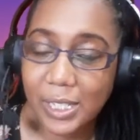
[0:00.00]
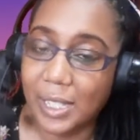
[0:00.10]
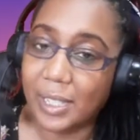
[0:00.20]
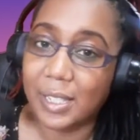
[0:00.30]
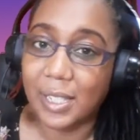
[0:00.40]

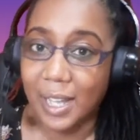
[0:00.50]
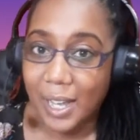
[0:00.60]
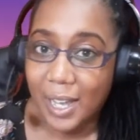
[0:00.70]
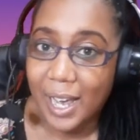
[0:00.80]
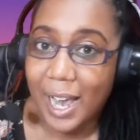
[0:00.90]
Because
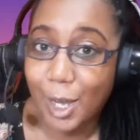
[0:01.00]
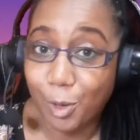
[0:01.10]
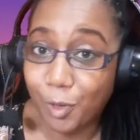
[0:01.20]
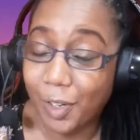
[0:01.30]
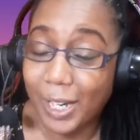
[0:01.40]
I don't know
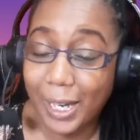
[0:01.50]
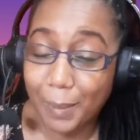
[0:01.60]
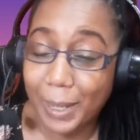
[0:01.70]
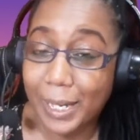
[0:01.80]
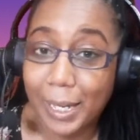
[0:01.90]
if you can hear,
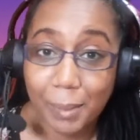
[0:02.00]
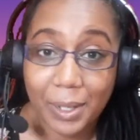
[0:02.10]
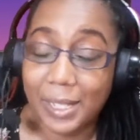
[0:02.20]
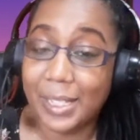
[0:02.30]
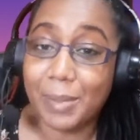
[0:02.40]
my neighbor
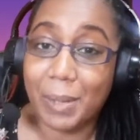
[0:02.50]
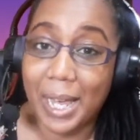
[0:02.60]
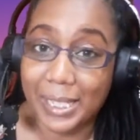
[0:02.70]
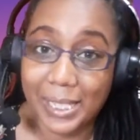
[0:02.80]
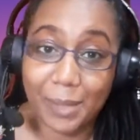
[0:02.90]
is
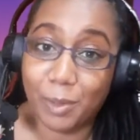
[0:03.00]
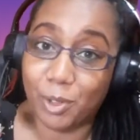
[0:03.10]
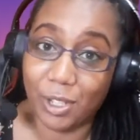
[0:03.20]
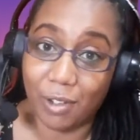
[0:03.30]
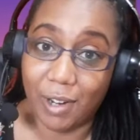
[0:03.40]
blasting
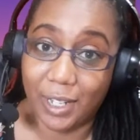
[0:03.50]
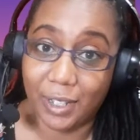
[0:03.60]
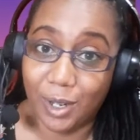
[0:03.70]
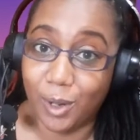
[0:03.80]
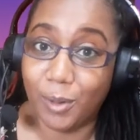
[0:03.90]
music right
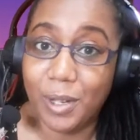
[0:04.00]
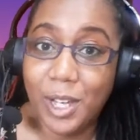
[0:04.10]
now,